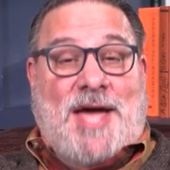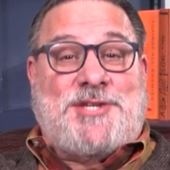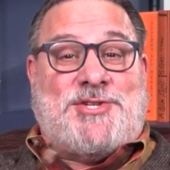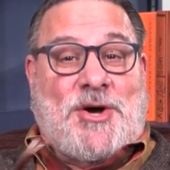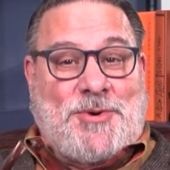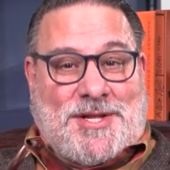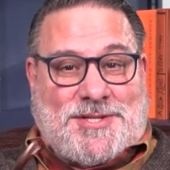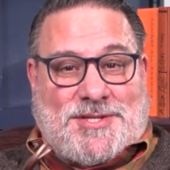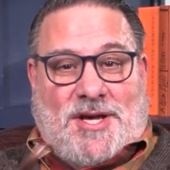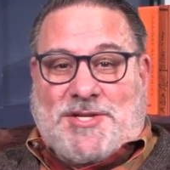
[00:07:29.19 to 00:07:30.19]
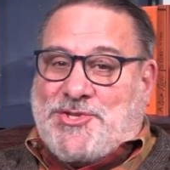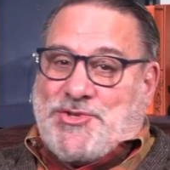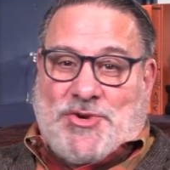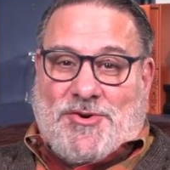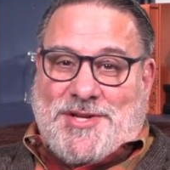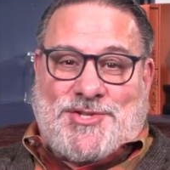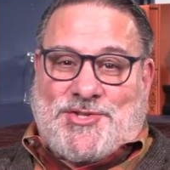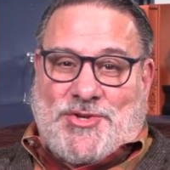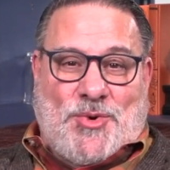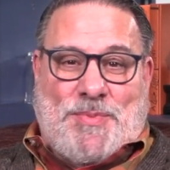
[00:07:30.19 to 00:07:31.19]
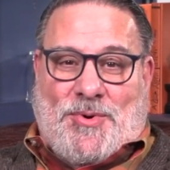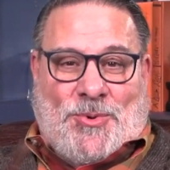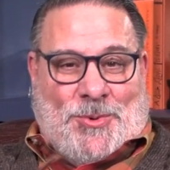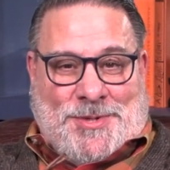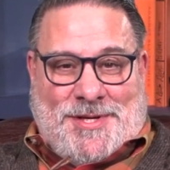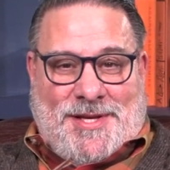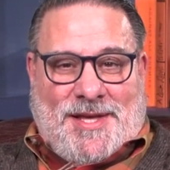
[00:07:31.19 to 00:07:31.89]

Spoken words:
and donuts, a story so bold.